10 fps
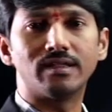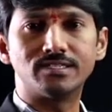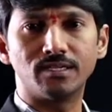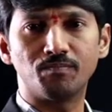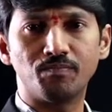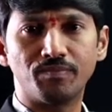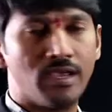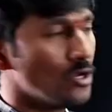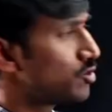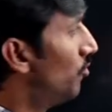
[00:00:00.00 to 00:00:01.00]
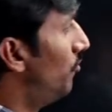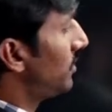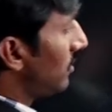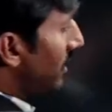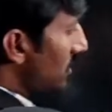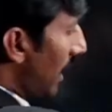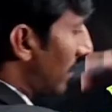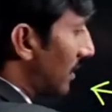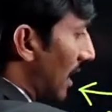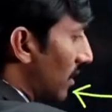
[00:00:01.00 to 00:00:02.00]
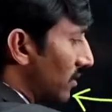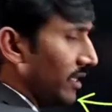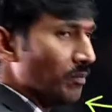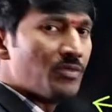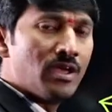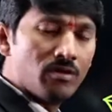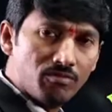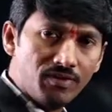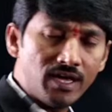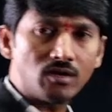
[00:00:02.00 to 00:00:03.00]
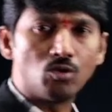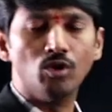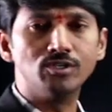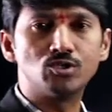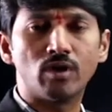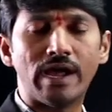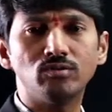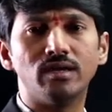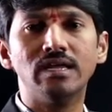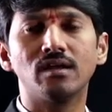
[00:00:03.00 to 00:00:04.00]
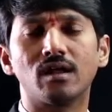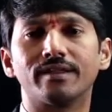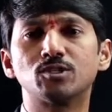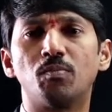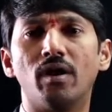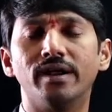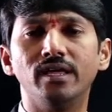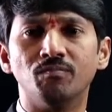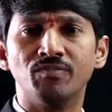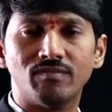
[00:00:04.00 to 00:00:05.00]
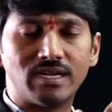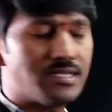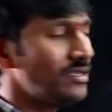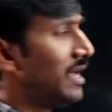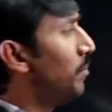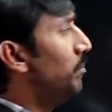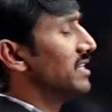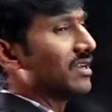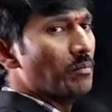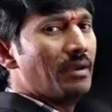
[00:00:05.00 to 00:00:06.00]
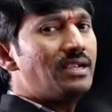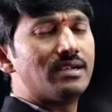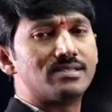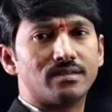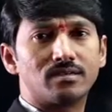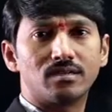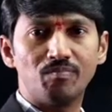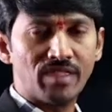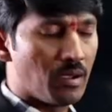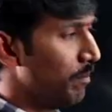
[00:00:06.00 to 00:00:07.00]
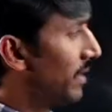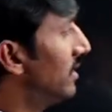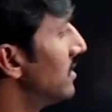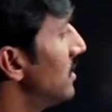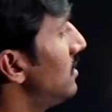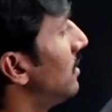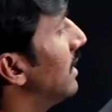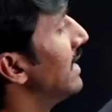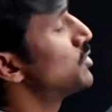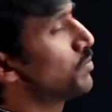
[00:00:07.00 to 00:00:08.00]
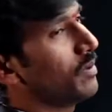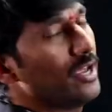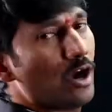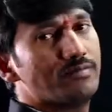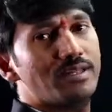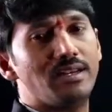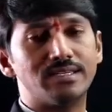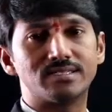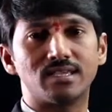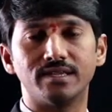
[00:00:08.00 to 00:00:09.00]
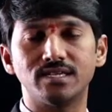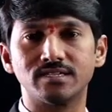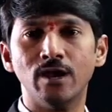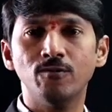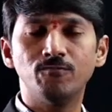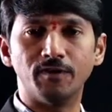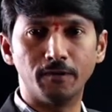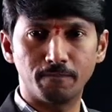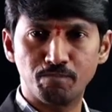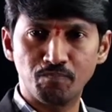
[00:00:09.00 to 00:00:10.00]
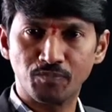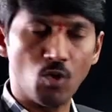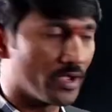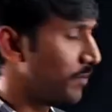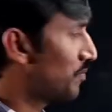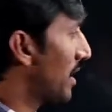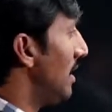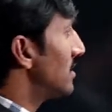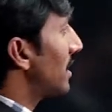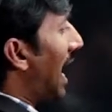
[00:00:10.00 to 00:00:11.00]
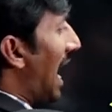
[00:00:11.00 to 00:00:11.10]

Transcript: tracing. So with this entire thing, we are going to have the corresponding, what is it, measurement, etc. But this is the display of the Lissajous figure. Okay. Sir,